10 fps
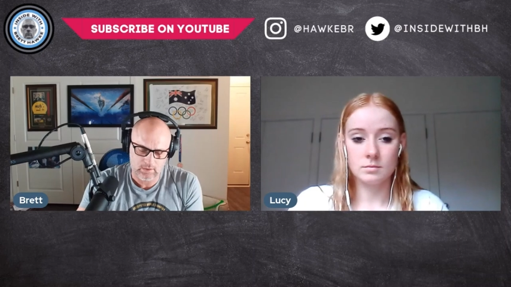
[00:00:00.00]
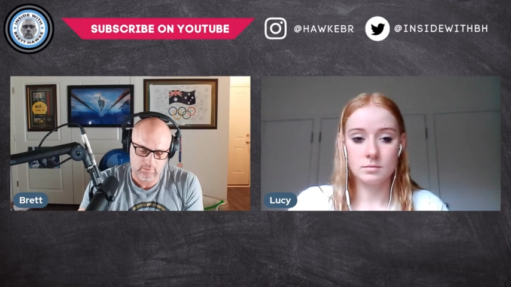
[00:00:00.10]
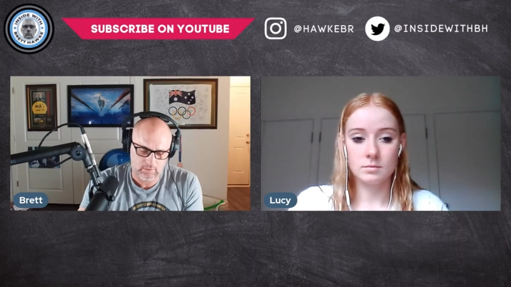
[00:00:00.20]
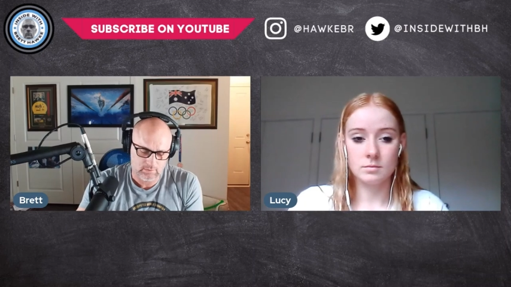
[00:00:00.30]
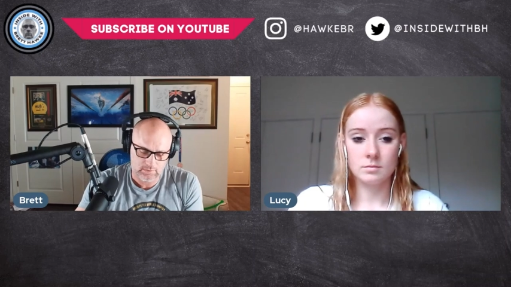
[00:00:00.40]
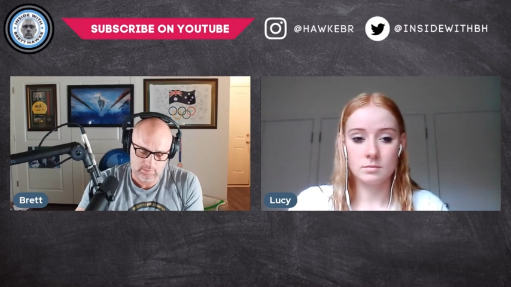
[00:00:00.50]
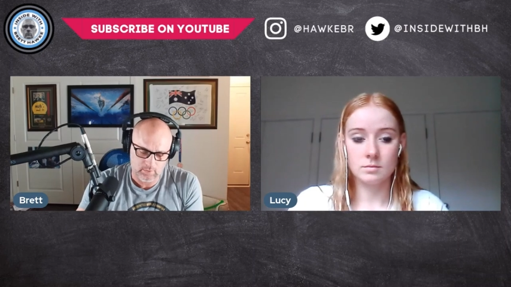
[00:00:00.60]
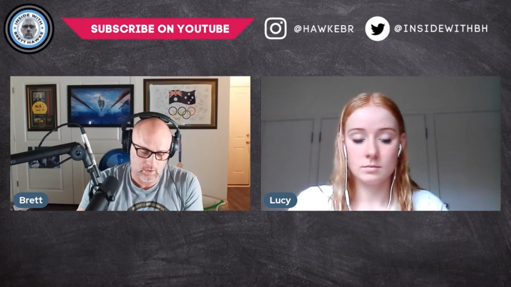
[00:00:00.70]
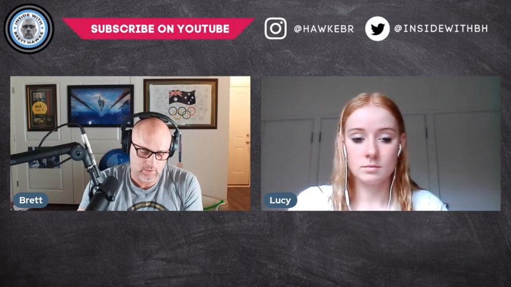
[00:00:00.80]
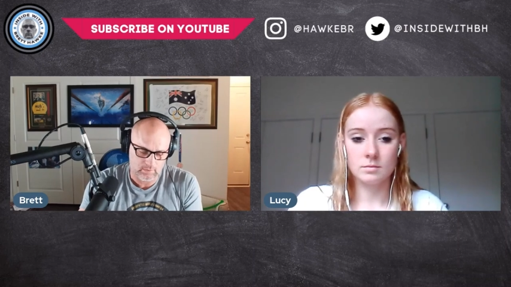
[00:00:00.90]
Speaker 1: You're in a good
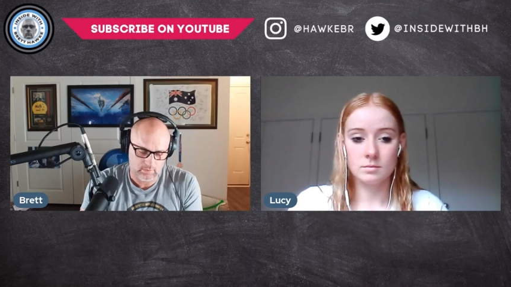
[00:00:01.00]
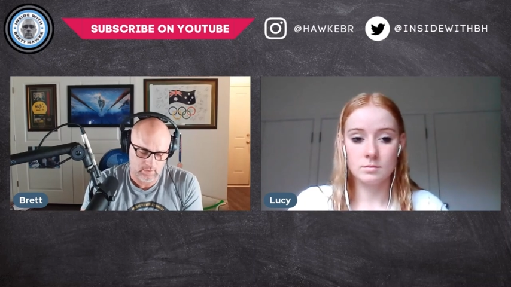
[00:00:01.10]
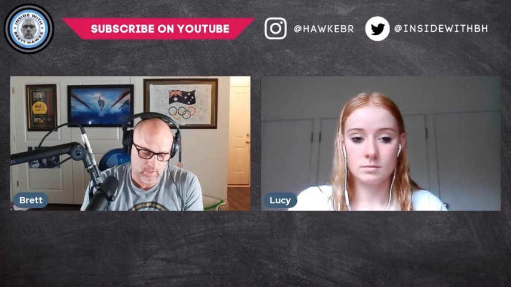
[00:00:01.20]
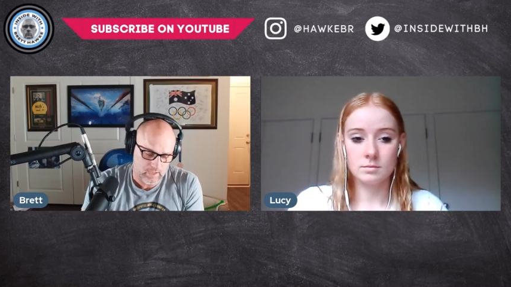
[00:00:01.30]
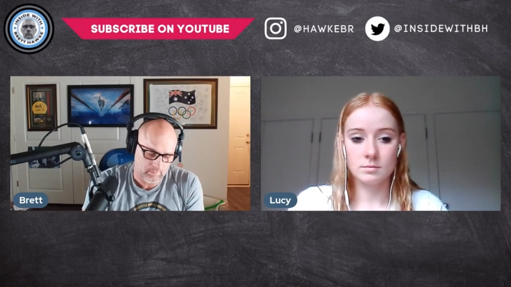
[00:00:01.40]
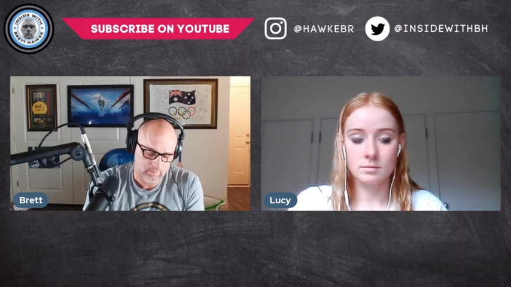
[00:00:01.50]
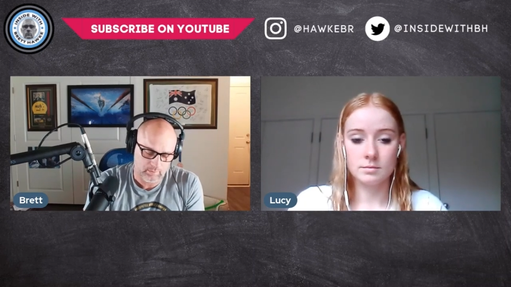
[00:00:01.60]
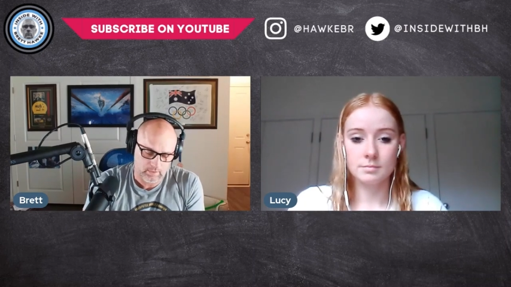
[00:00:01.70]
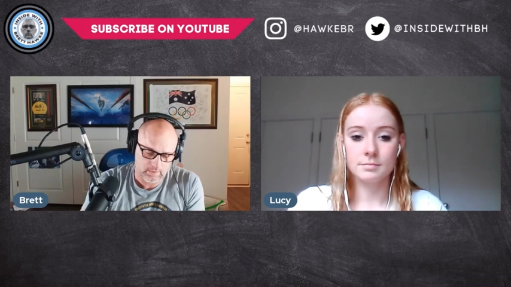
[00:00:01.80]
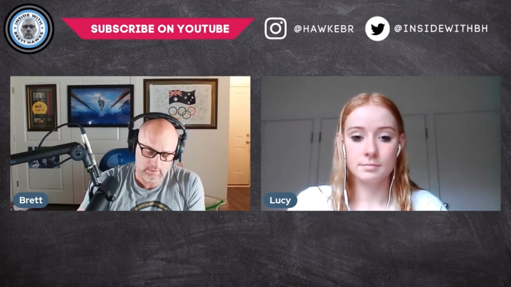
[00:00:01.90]
spot. You're in a happy
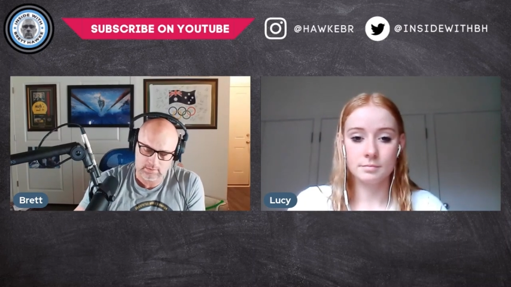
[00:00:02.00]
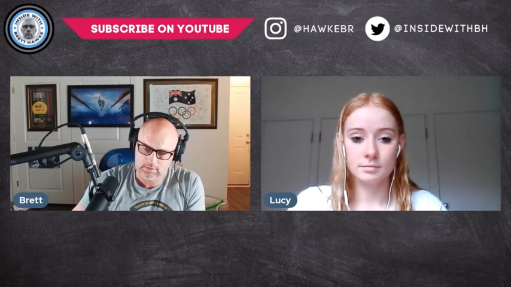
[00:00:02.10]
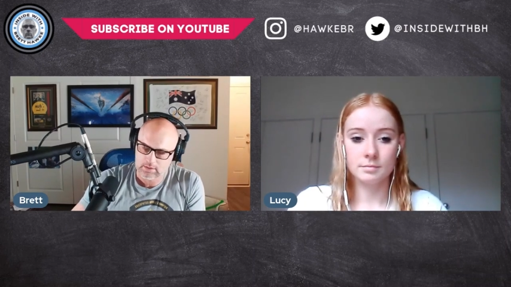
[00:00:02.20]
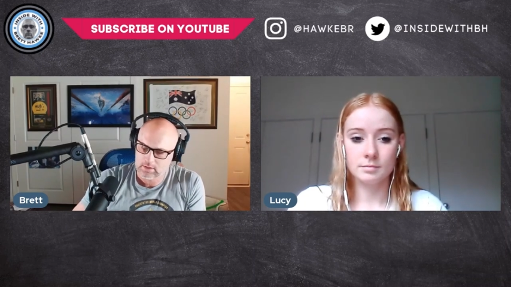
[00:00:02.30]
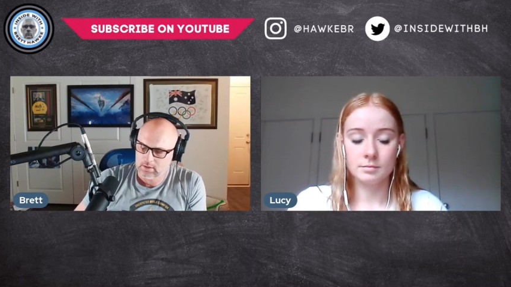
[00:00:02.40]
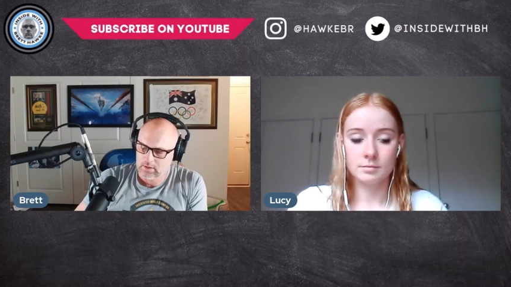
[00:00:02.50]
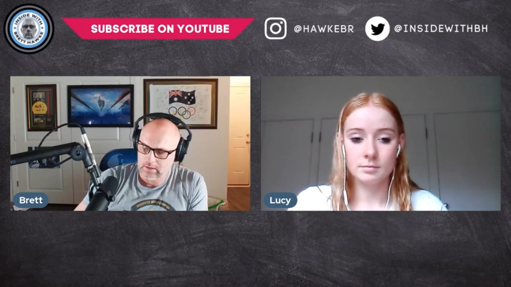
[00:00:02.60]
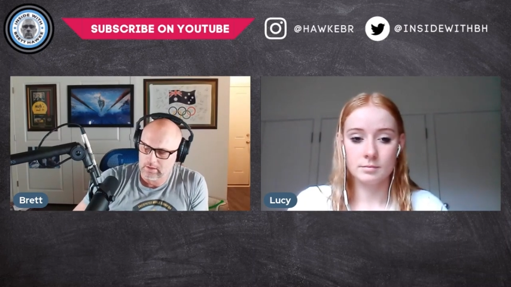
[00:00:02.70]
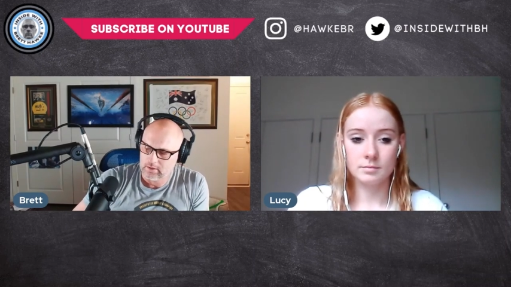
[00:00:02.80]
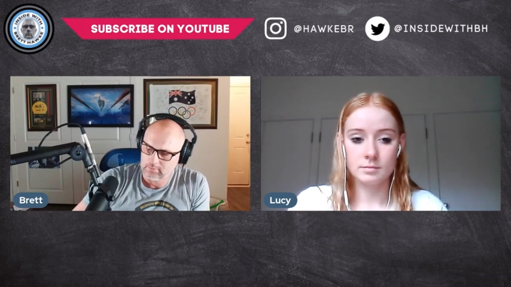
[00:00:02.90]
place.
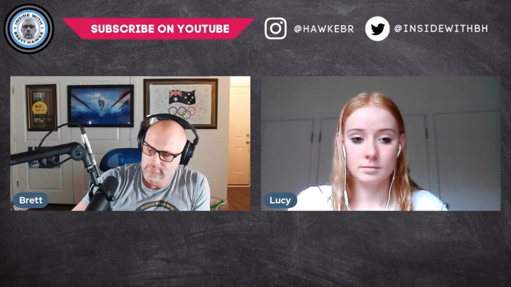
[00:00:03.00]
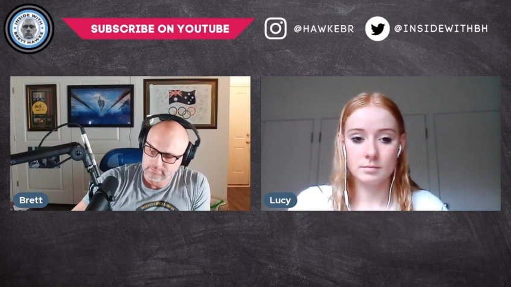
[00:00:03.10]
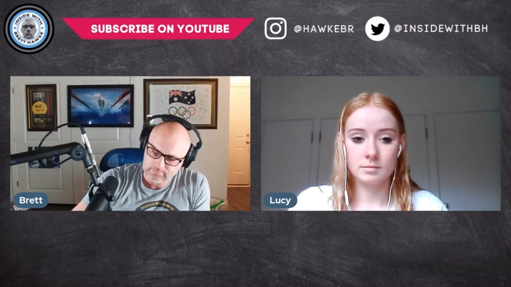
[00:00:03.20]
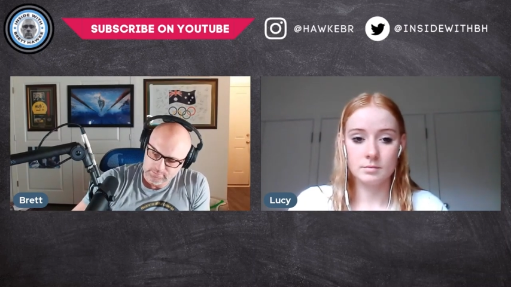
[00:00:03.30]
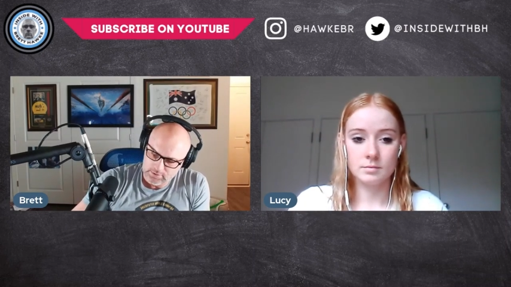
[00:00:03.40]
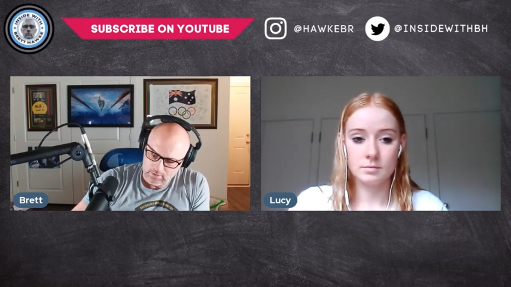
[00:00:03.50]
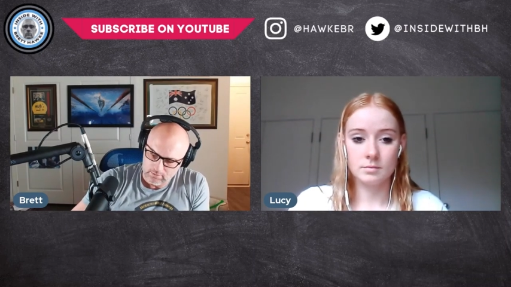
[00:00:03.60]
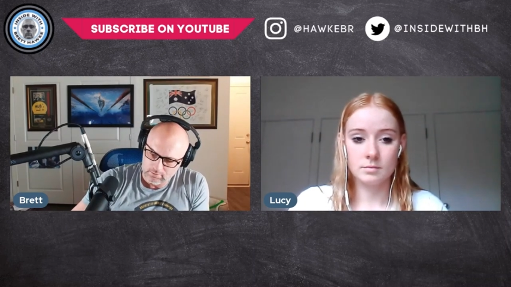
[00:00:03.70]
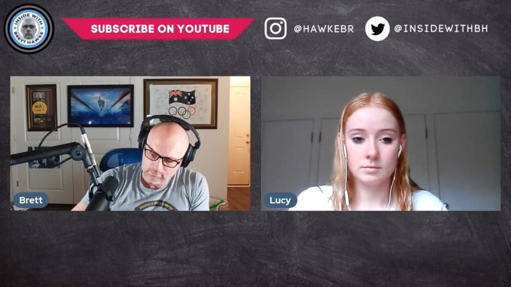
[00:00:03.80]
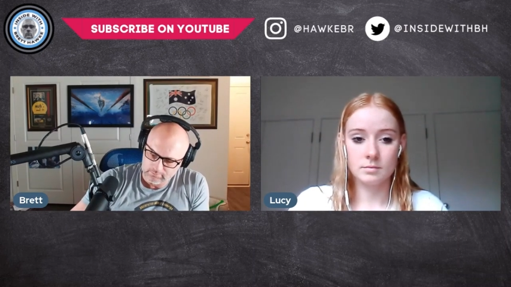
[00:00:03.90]
Um,
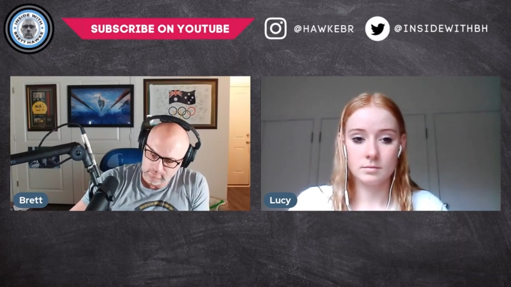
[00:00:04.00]
so,